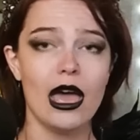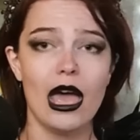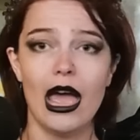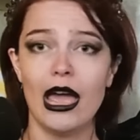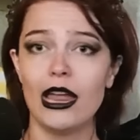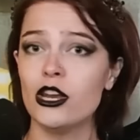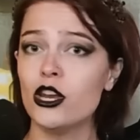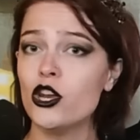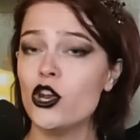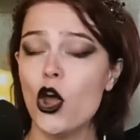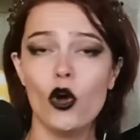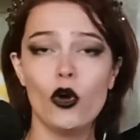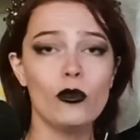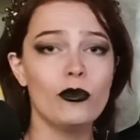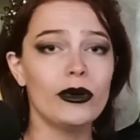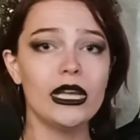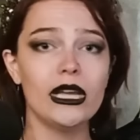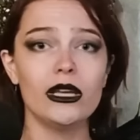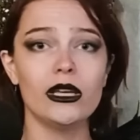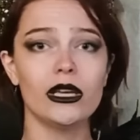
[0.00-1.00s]
and
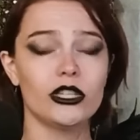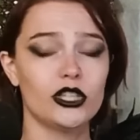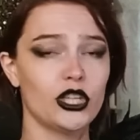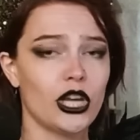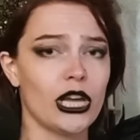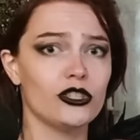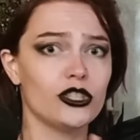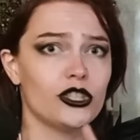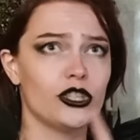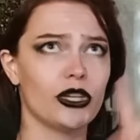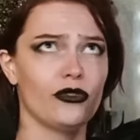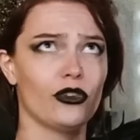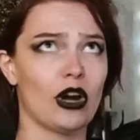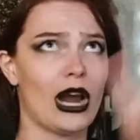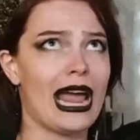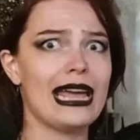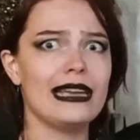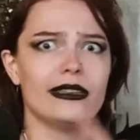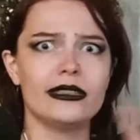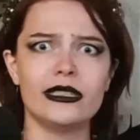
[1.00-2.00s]
nobody changed for
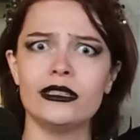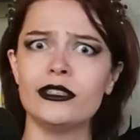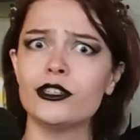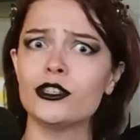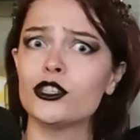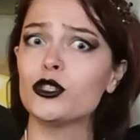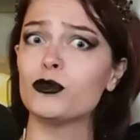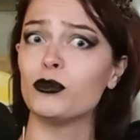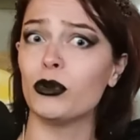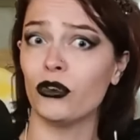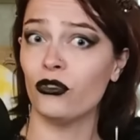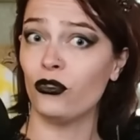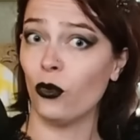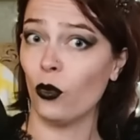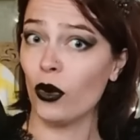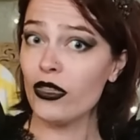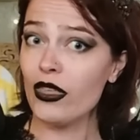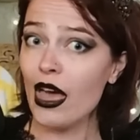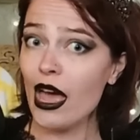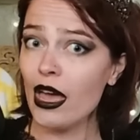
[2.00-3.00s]
18 years
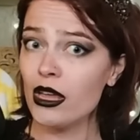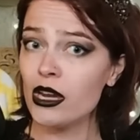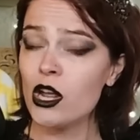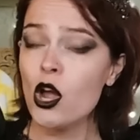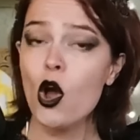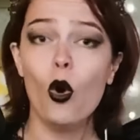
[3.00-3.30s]
before that